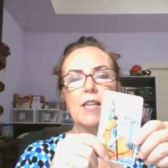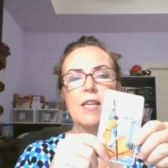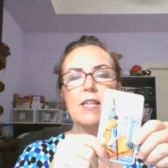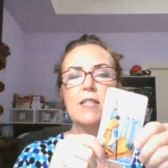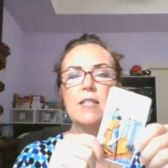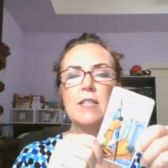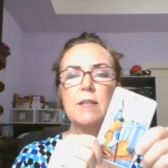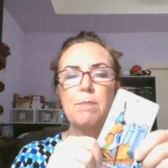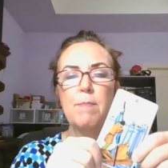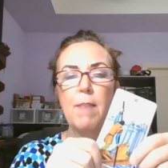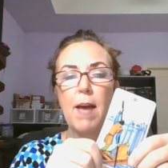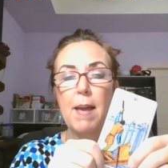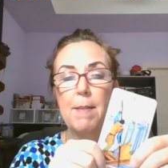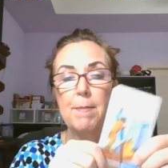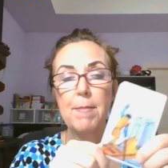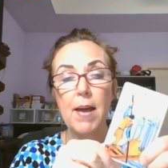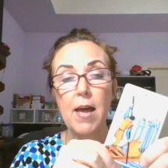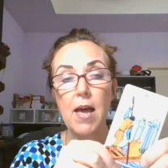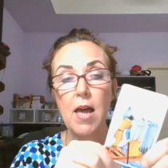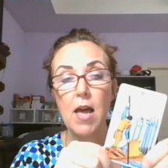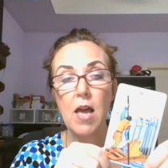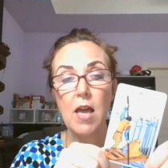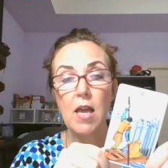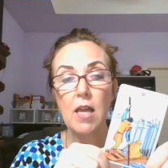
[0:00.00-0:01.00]
It's bye
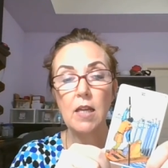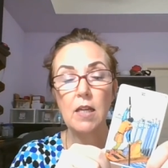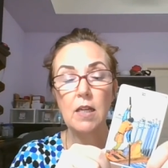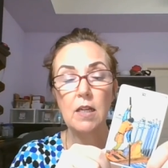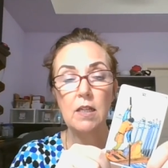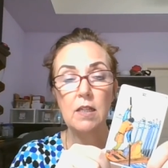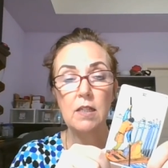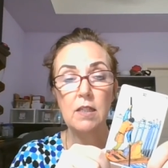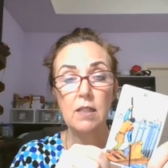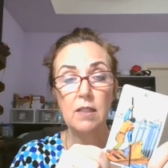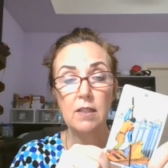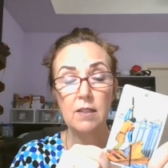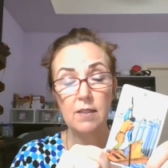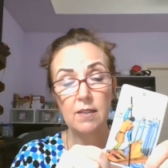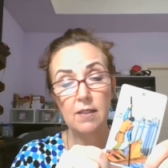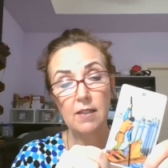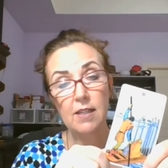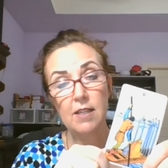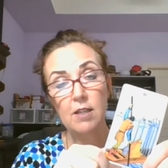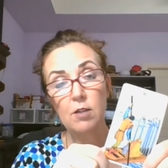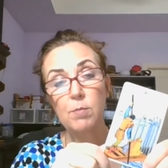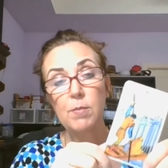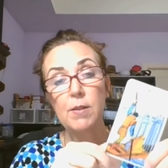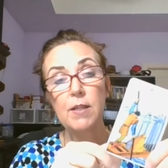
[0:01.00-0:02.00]
bye.
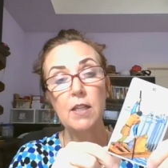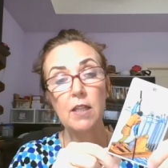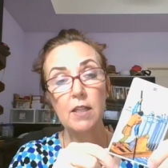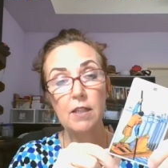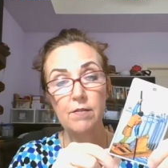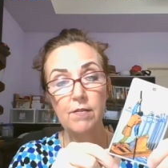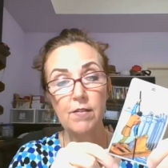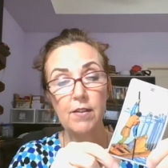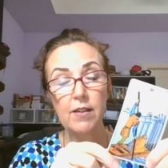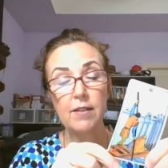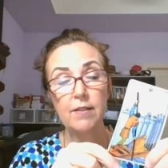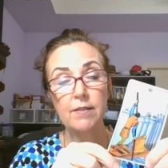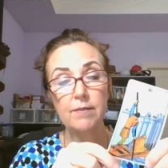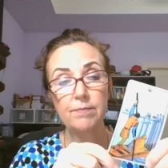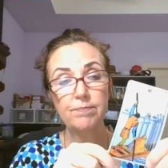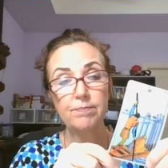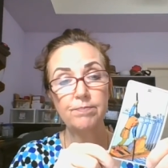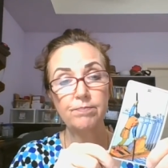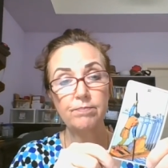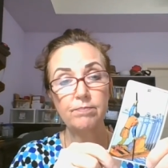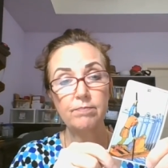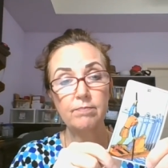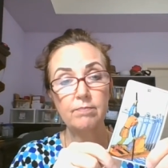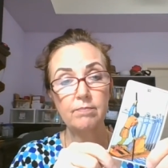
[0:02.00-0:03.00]
He'll be leaving.
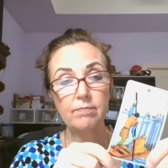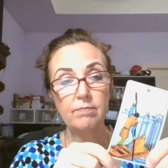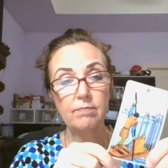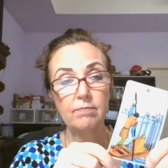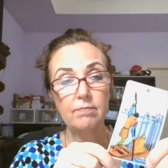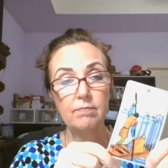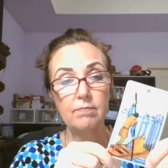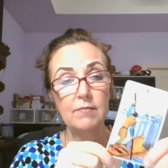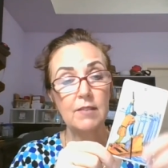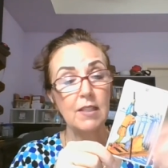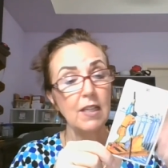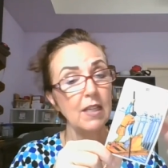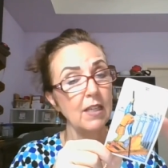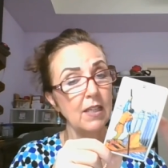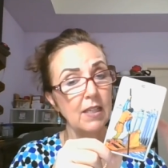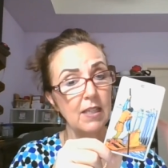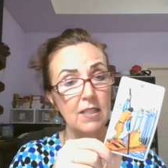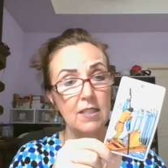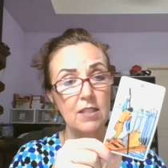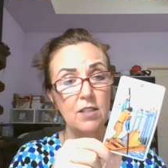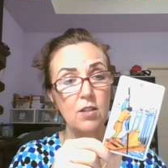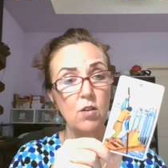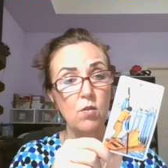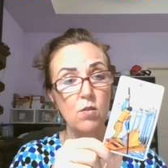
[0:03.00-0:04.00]

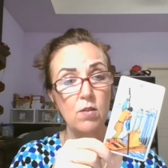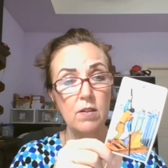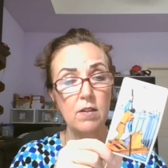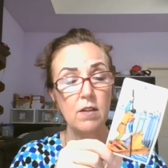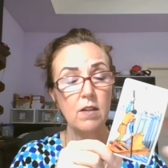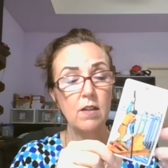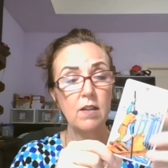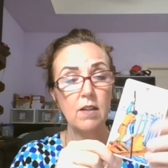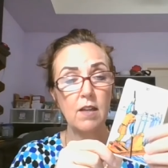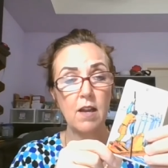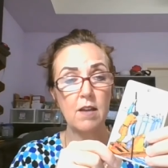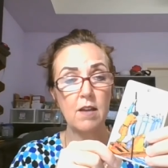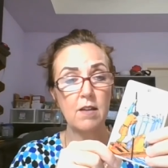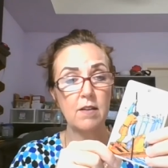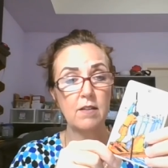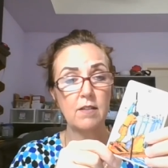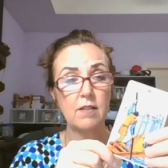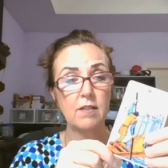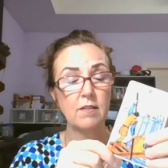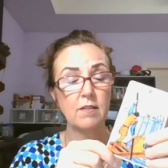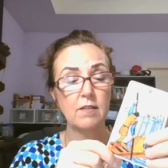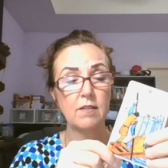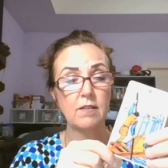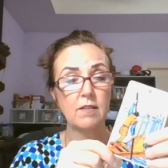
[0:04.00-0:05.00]
He's going.
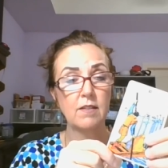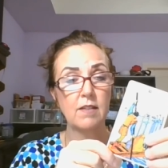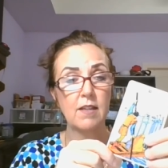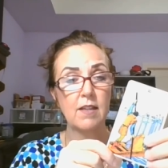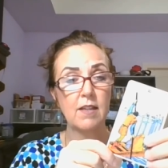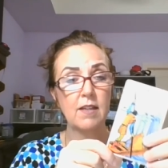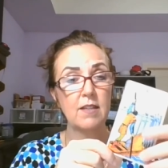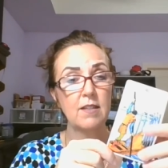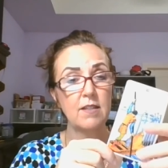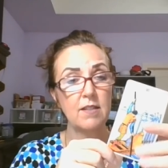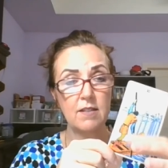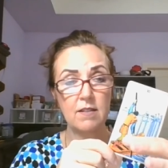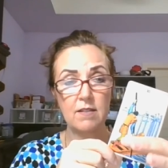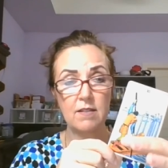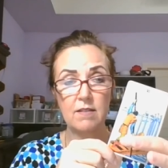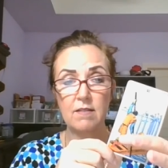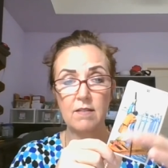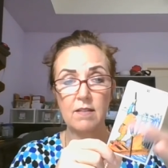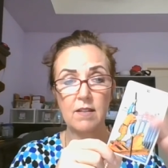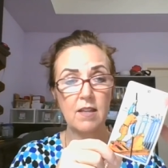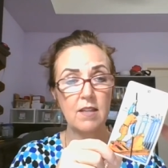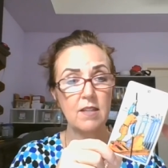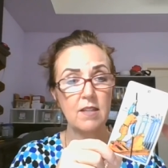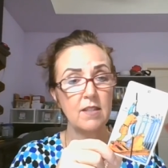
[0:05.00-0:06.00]
He's
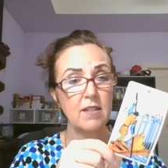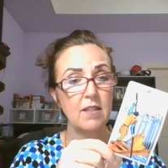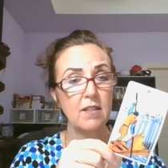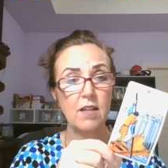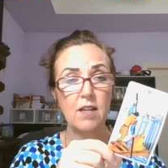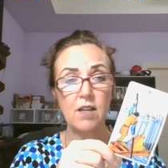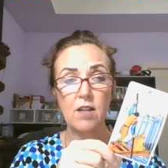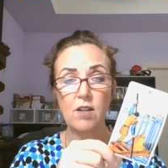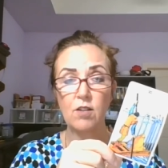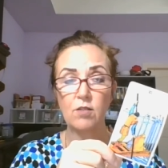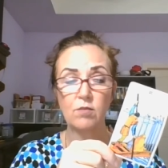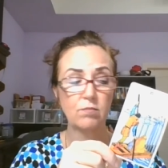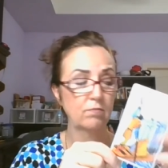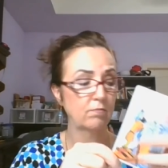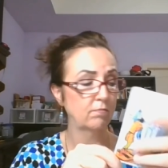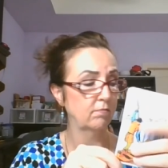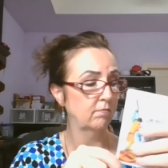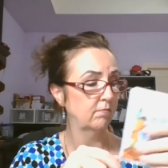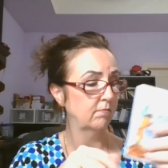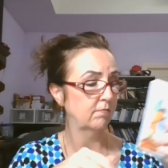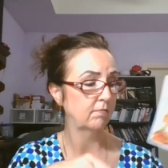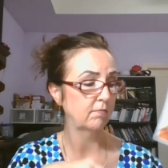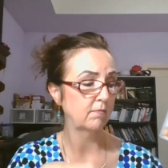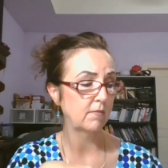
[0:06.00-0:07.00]
he's gonna go.
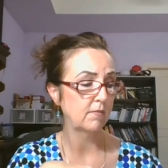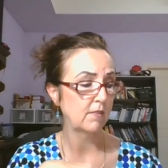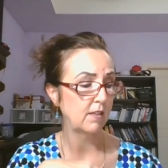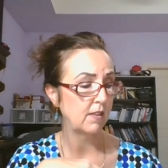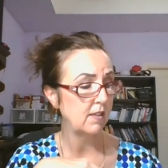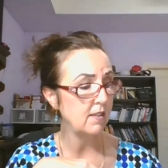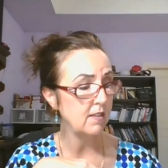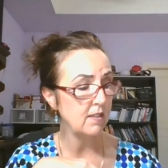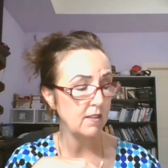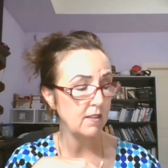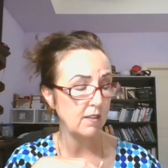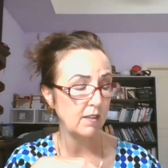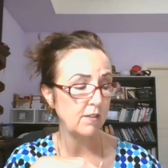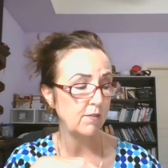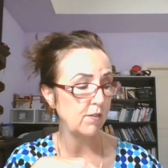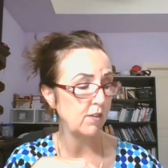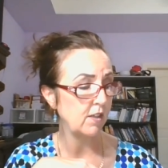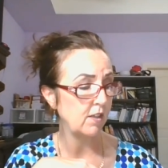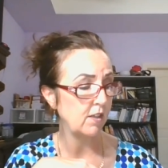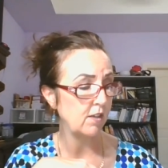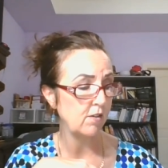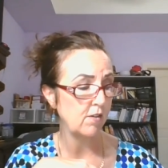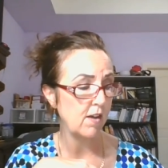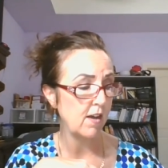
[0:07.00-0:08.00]
He's
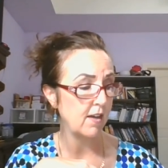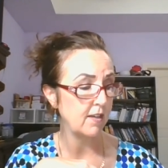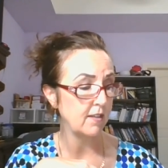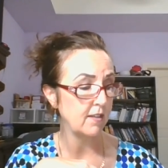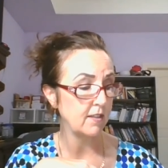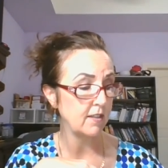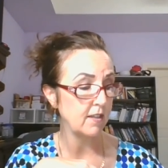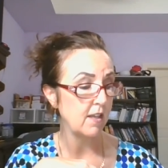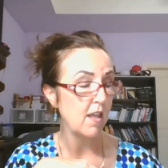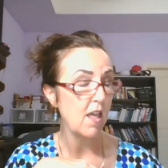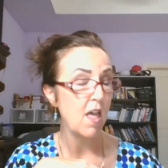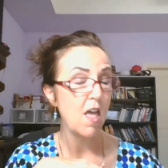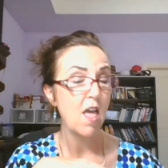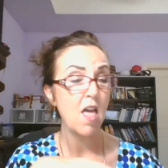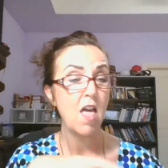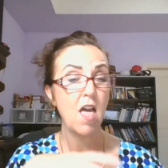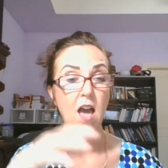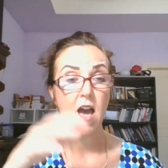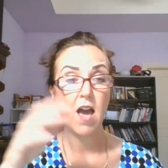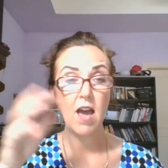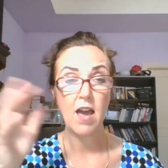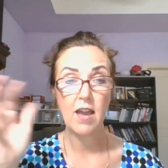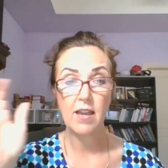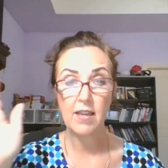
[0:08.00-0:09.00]
leaving, you guys.
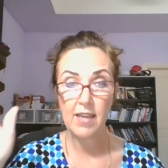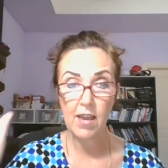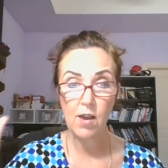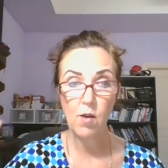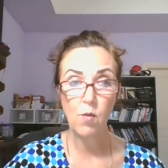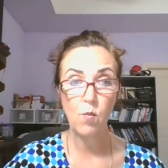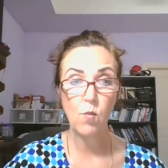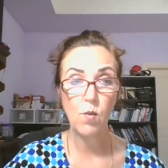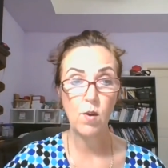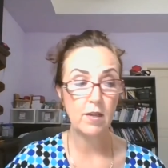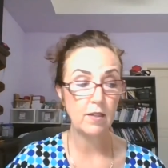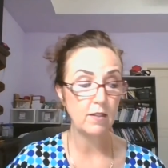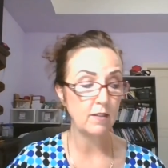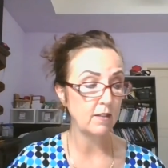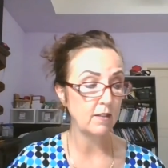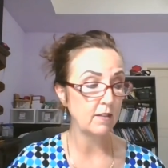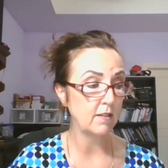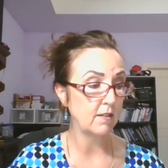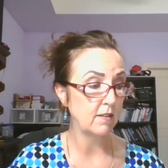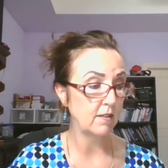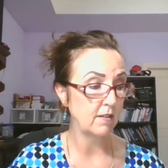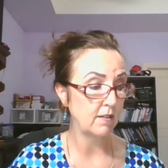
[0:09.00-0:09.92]
I can't wait